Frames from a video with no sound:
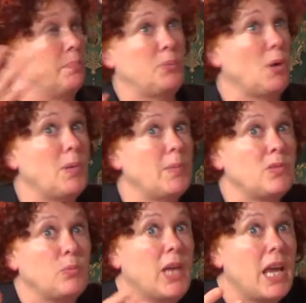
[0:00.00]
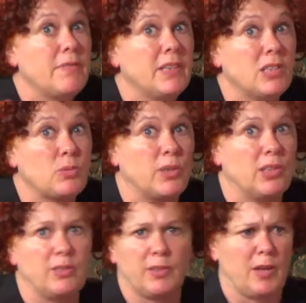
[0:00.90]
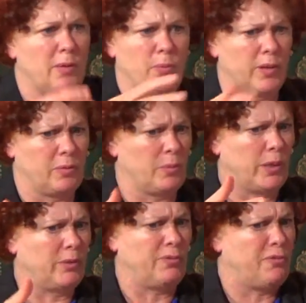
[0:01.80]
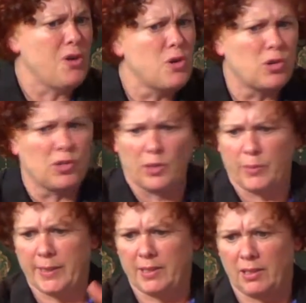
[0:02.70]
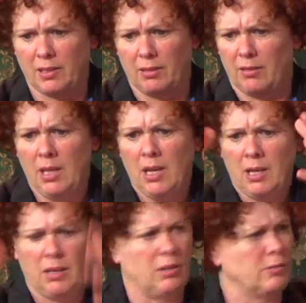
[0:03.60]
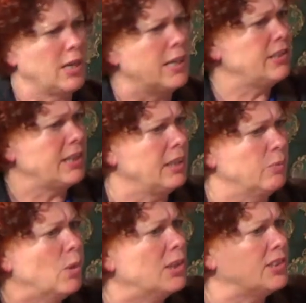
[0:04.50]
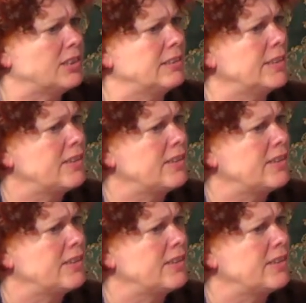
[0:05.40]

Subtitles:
problems we have in this world with food or with rising water and